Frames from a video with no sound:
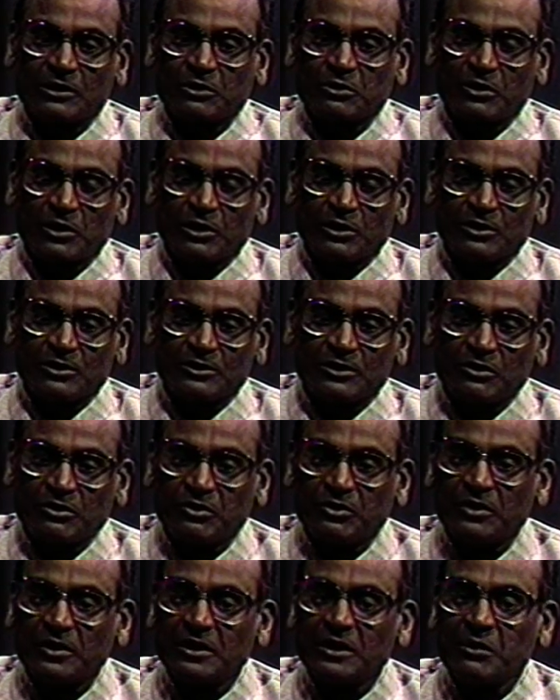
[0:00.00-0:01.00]
religions, the
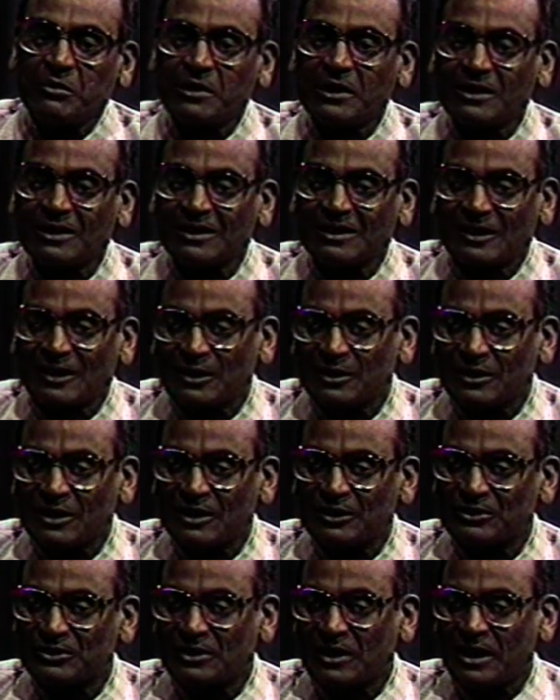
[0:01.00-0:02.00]
fundamental thing
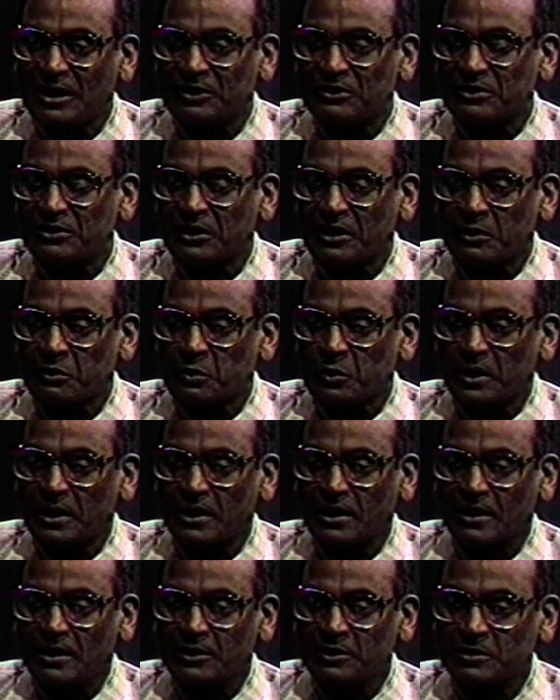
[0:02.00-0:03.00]
that stands in our
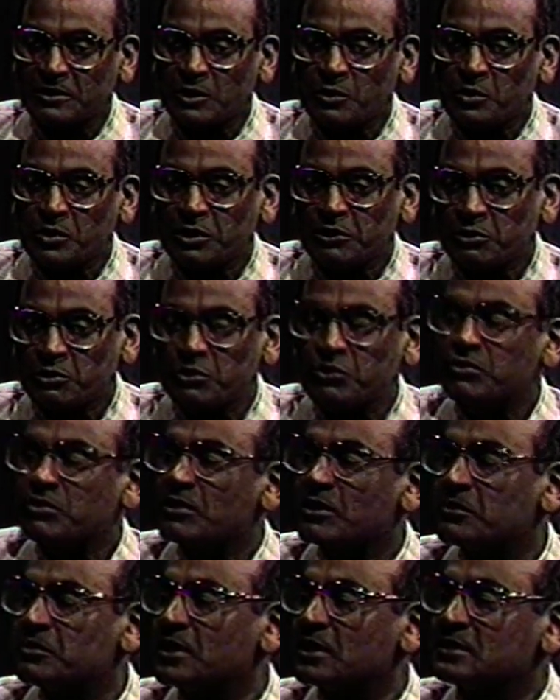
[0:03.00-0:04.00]
way is that we are too
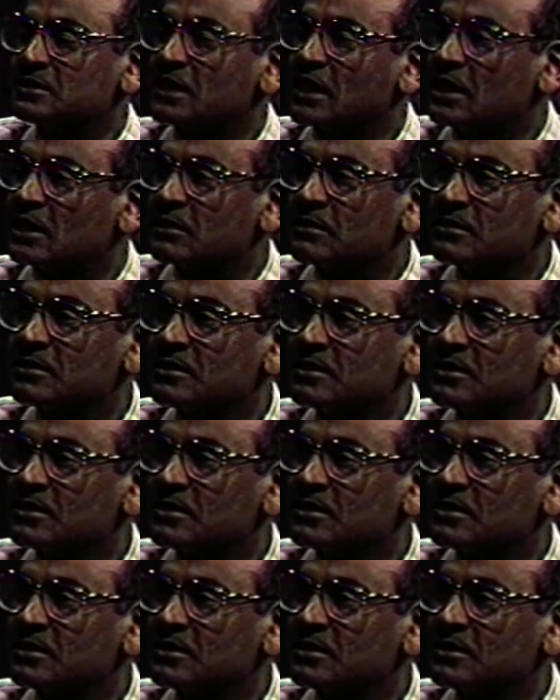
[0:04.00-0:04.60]
full of ourselves.